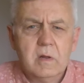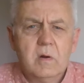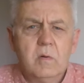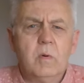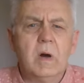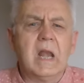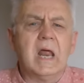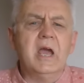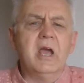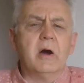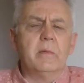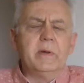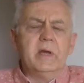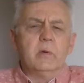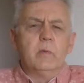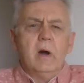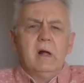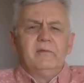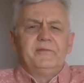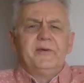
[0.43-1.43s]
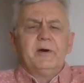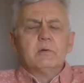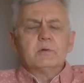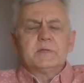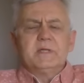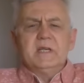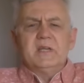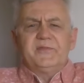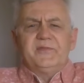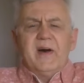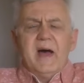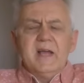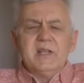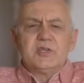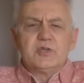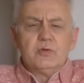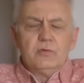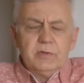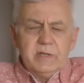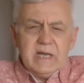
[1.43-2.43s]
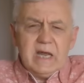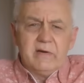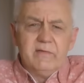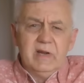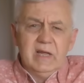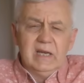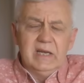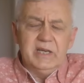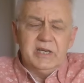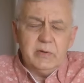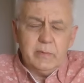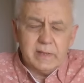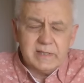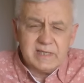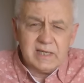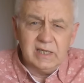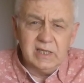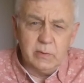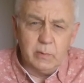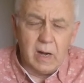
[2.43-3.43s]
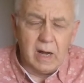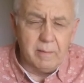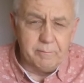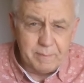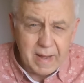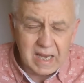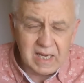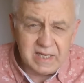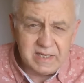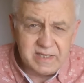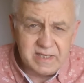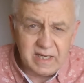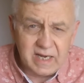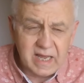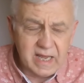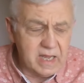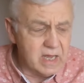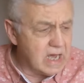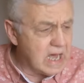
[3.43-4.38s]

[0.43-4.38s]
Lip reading: Well, I hope you're well, folks, this fine Sunday. I really do. I tell you what, I'm battling today.